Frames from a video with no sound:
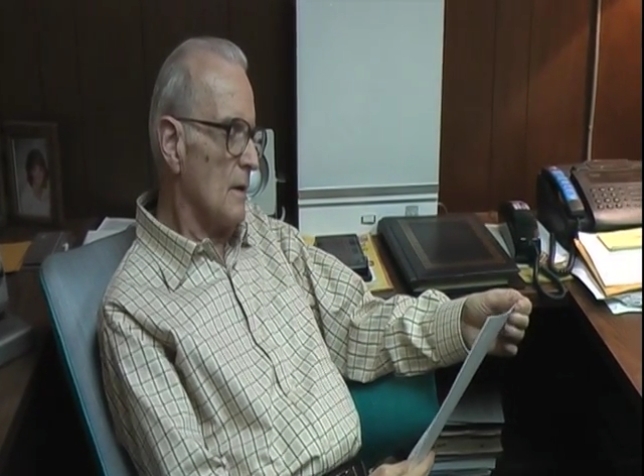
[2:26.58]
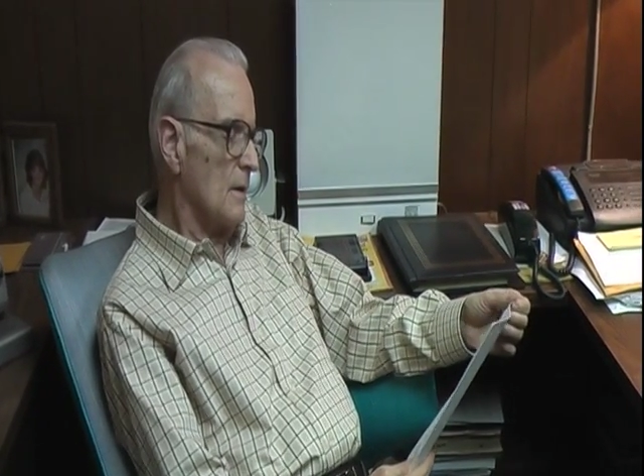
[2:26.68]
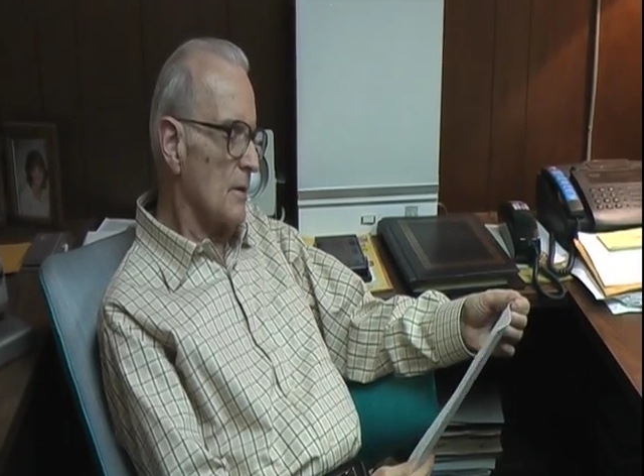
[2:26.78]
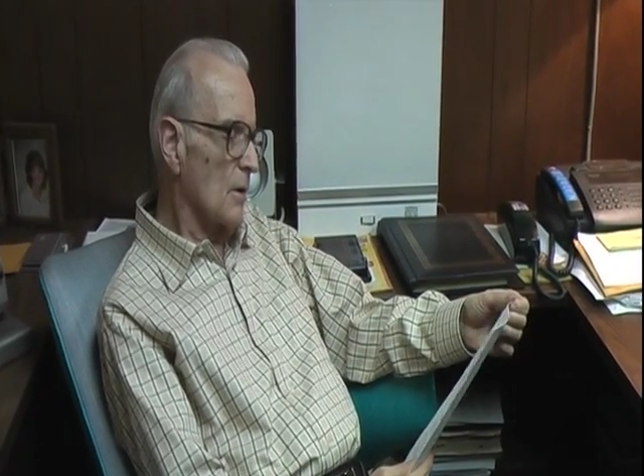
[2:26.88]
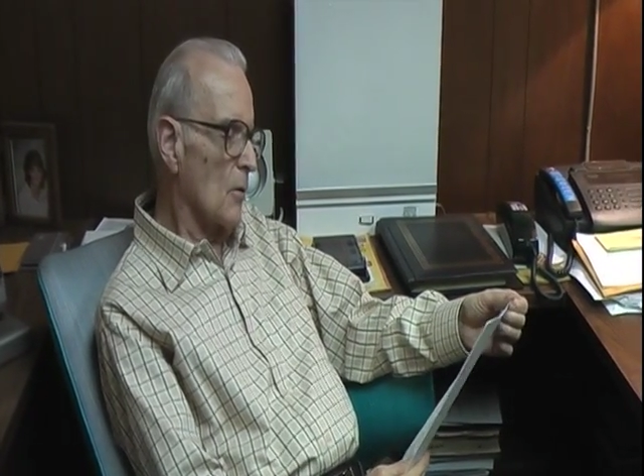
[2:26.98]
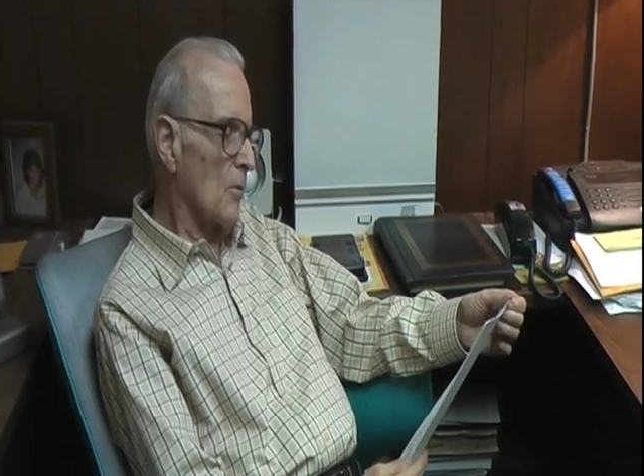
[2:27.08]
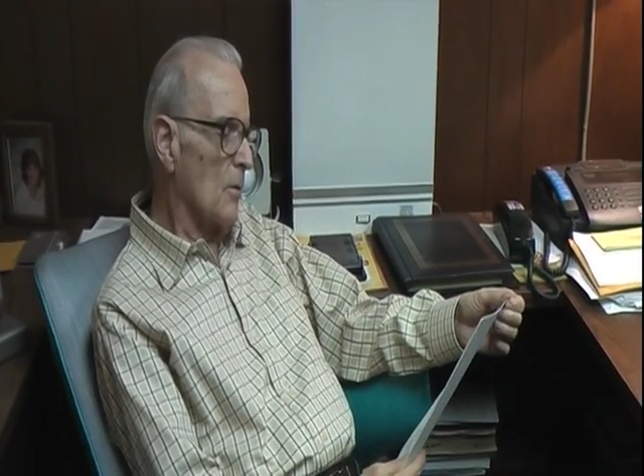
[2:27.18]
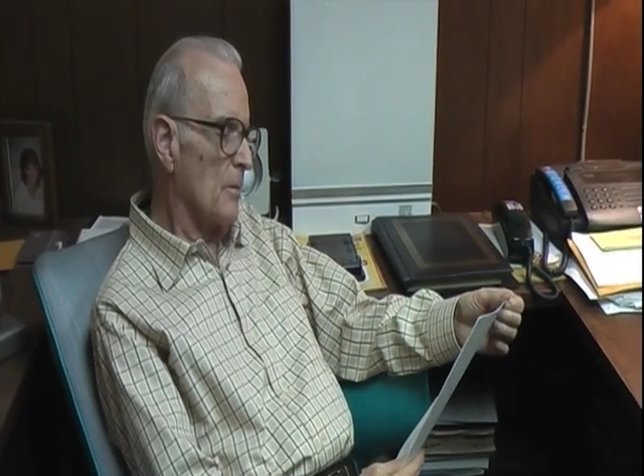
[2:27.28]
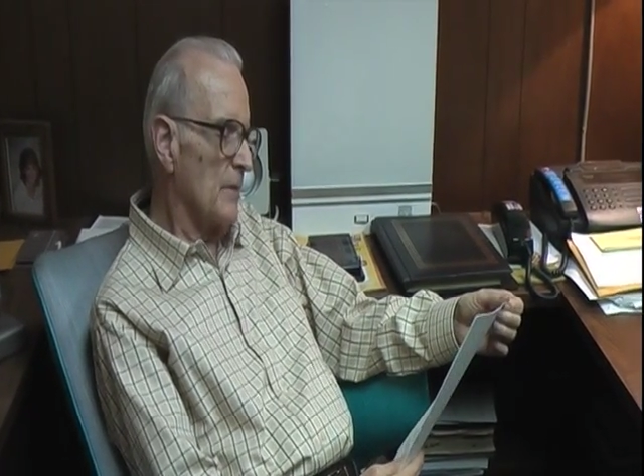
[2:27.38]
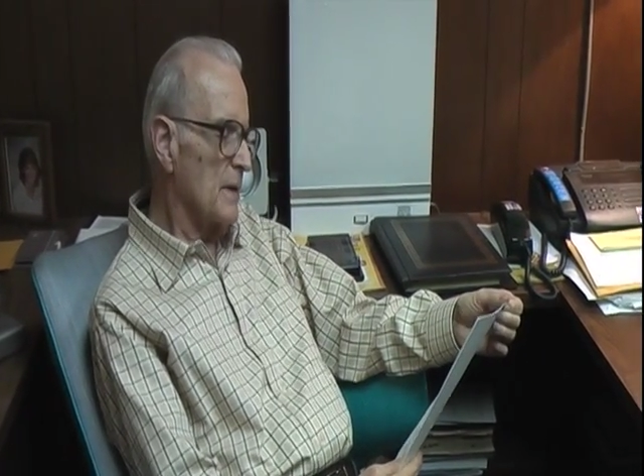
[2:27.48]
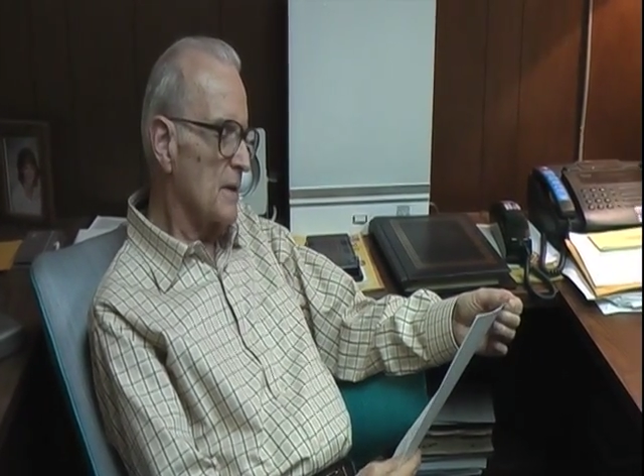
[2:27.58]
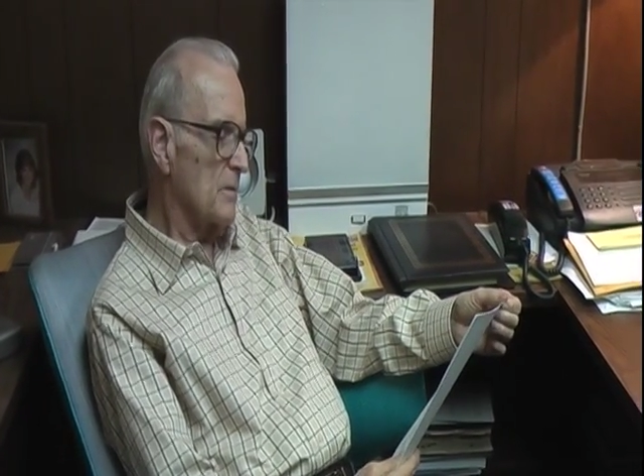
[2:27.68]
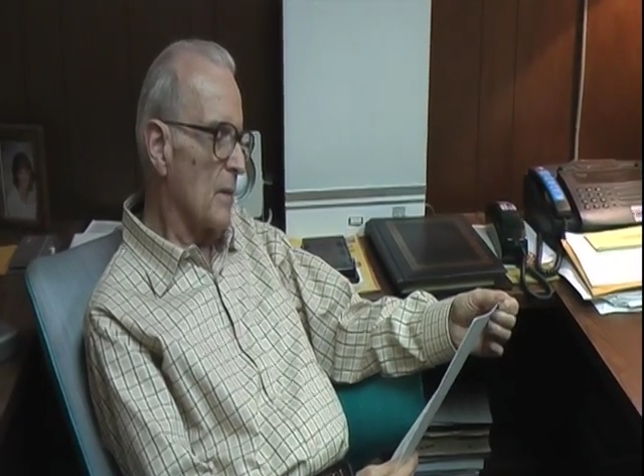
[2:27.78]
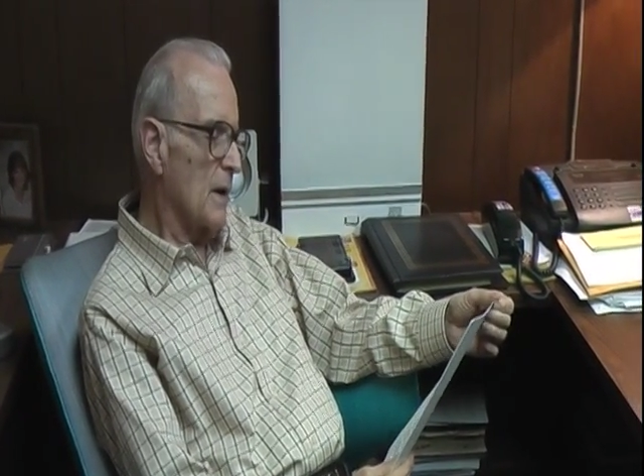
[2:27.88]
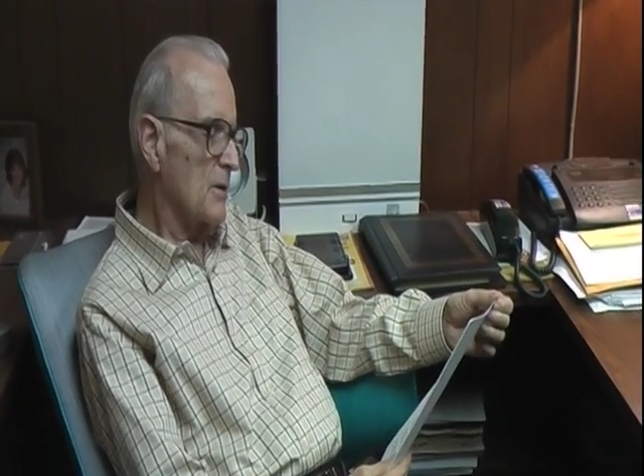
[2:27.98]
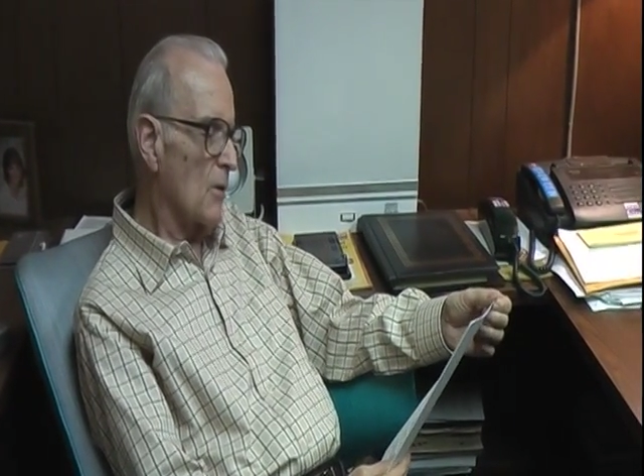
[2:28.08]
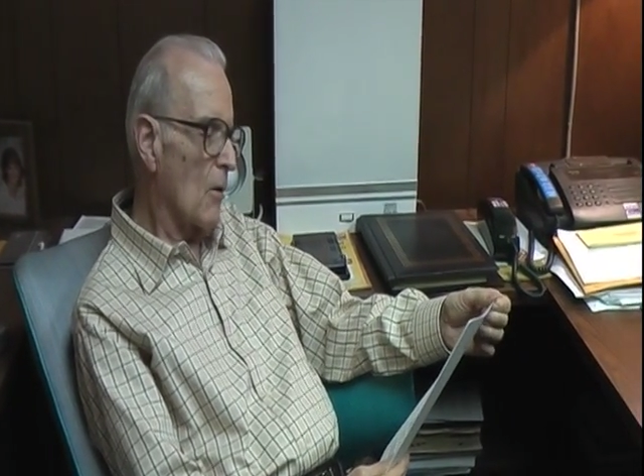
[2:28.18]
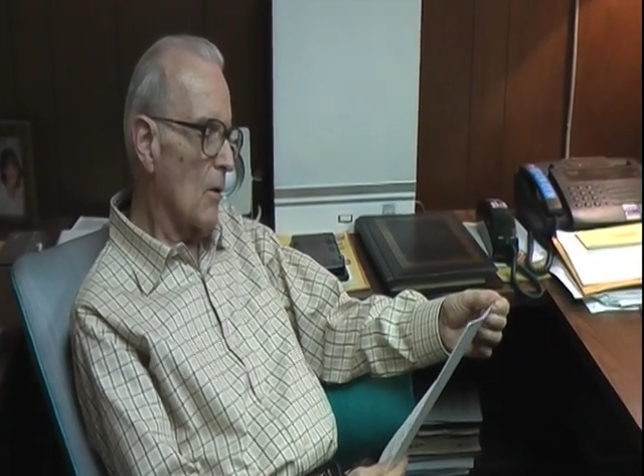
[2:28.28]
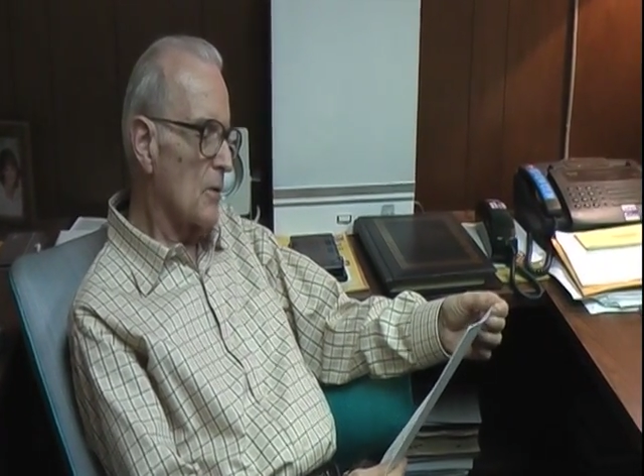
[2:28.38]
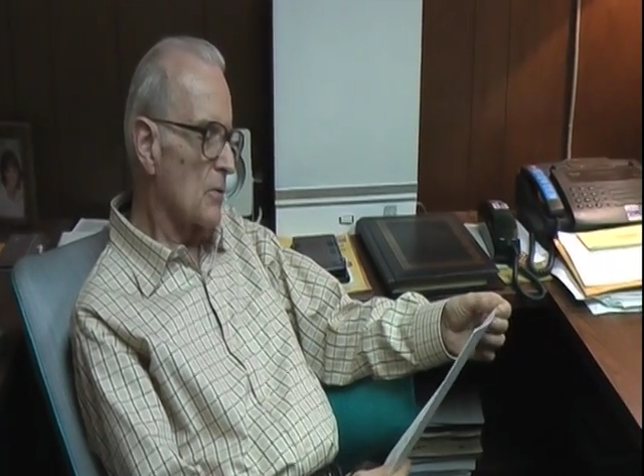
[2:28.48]
So this is by
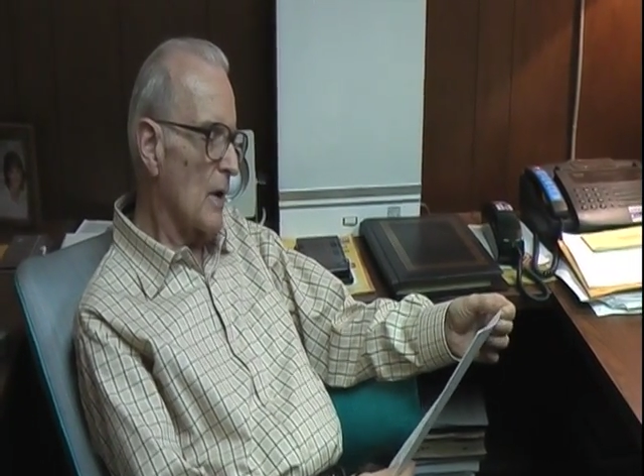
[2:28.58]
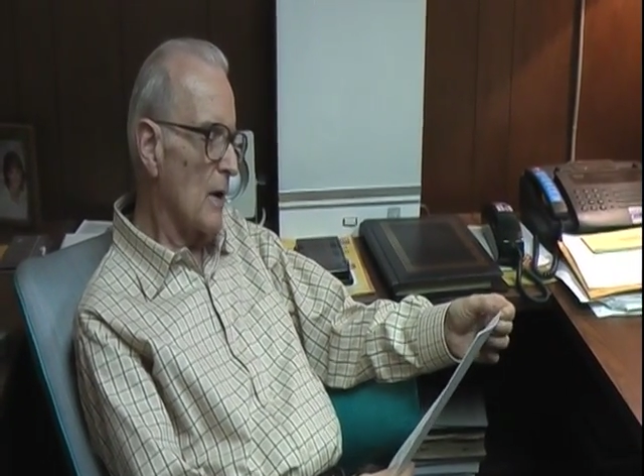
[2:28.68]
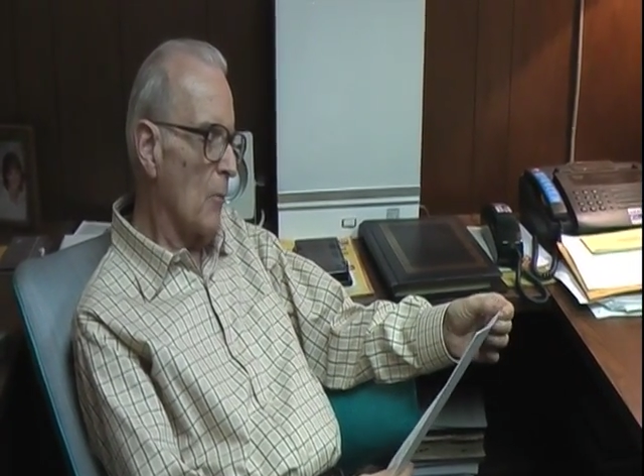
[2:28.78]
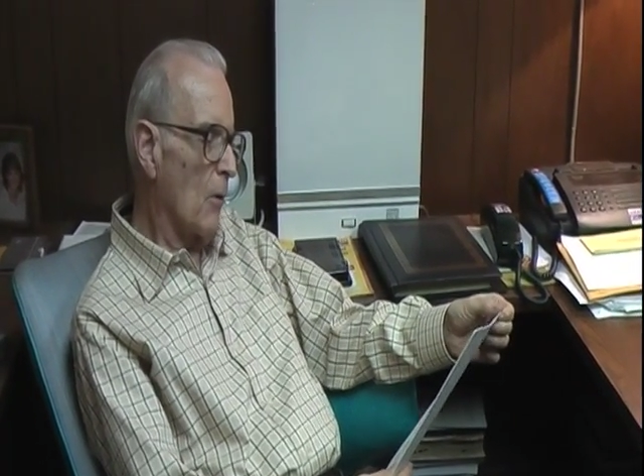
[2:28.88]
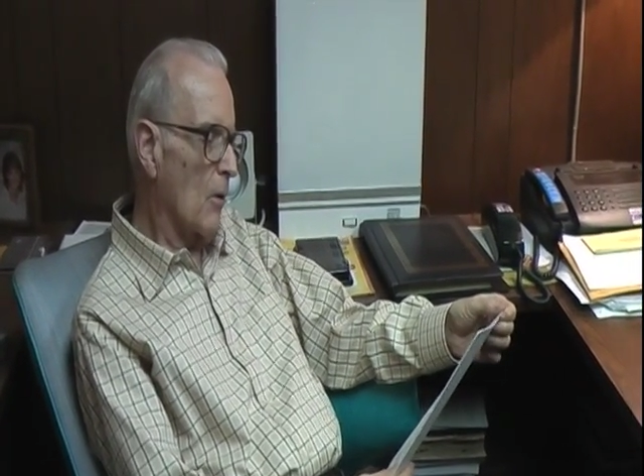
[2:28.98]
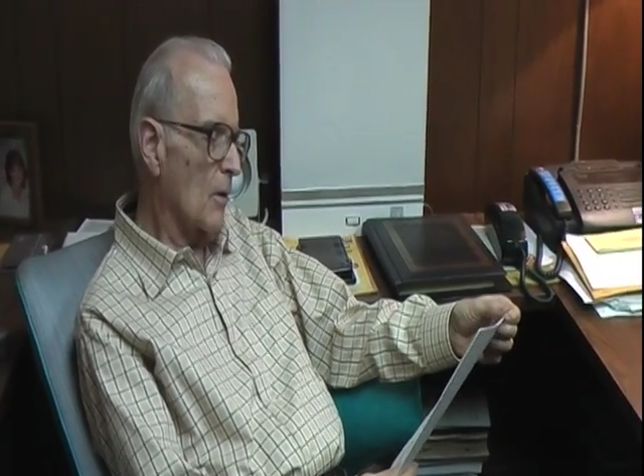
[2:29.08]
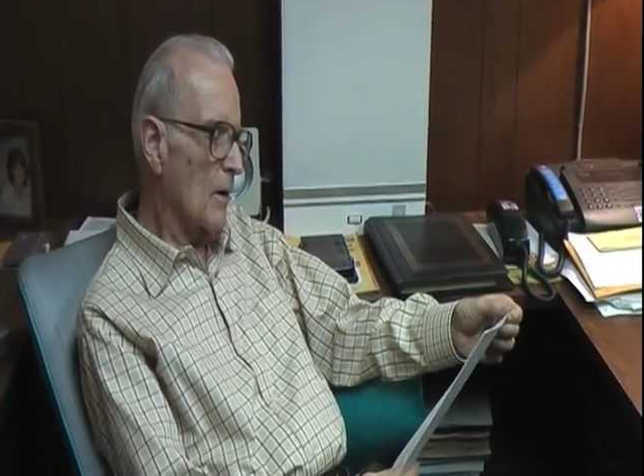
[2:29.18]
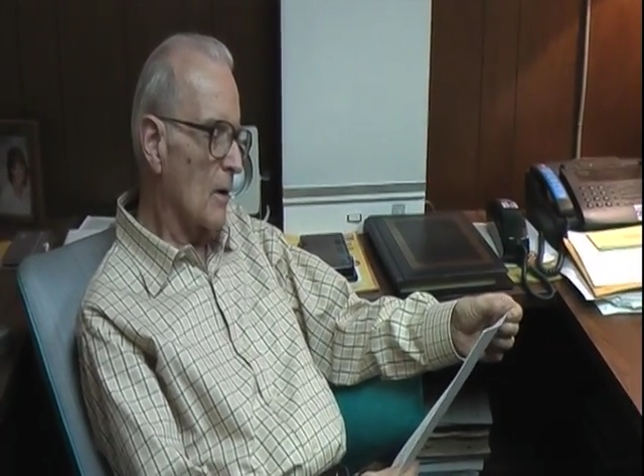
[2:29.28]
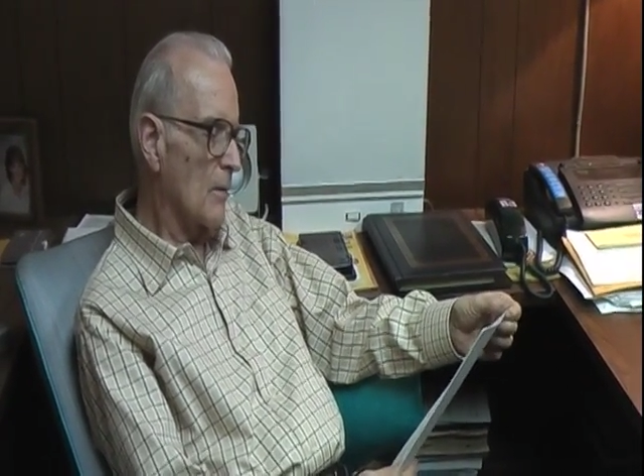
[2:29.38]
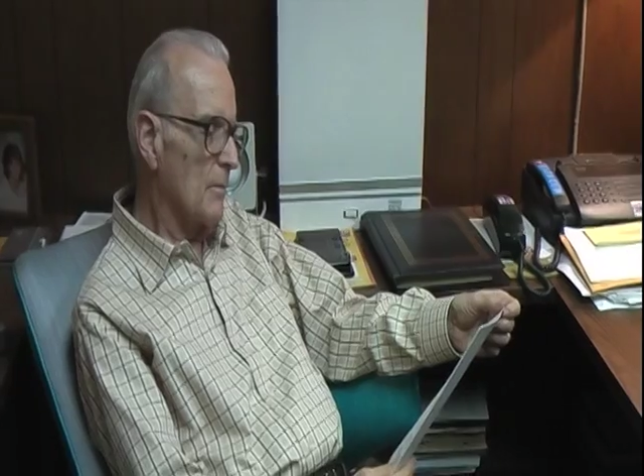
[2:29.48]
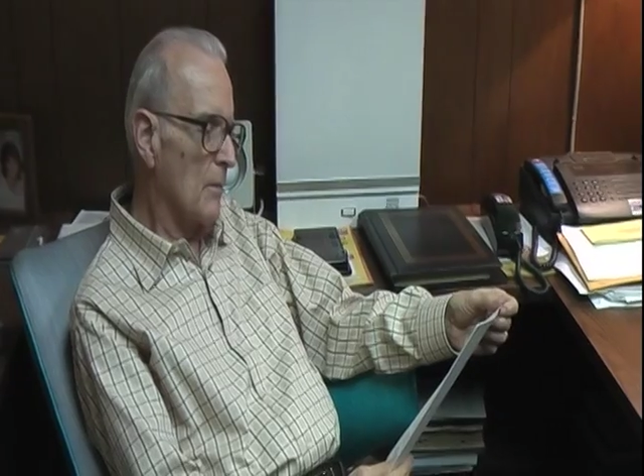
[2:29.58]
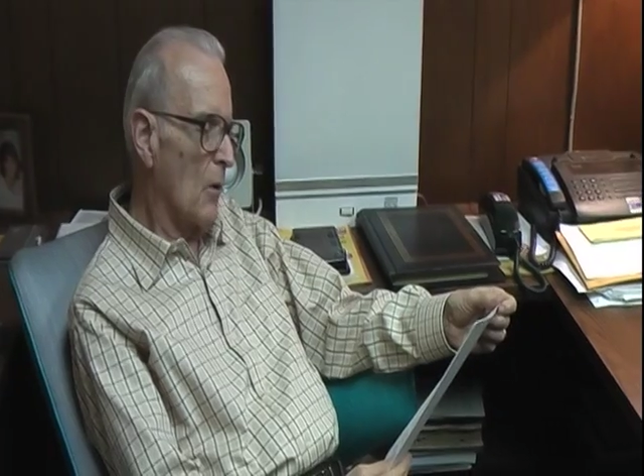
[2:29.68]
Charles Ray Walker of